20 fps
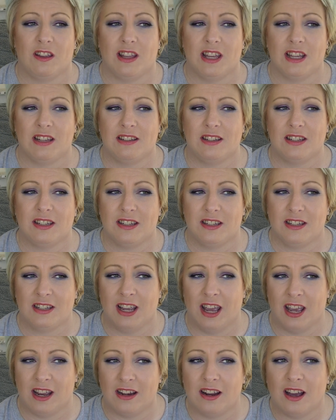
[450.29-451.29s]
that's
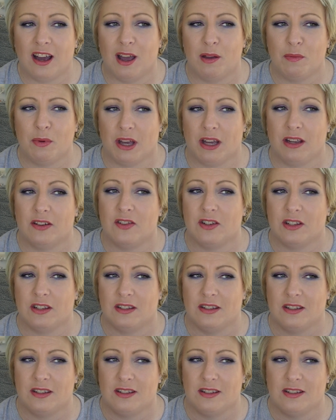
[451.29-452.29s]
ten eye
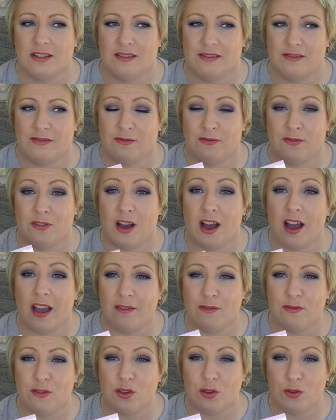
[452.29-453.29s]
patches, five
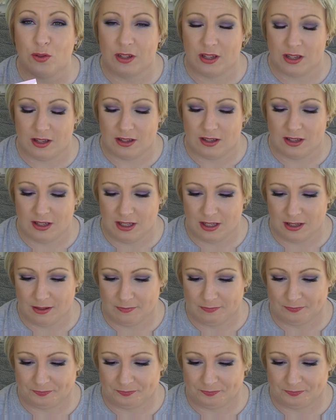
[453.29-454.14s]
uses.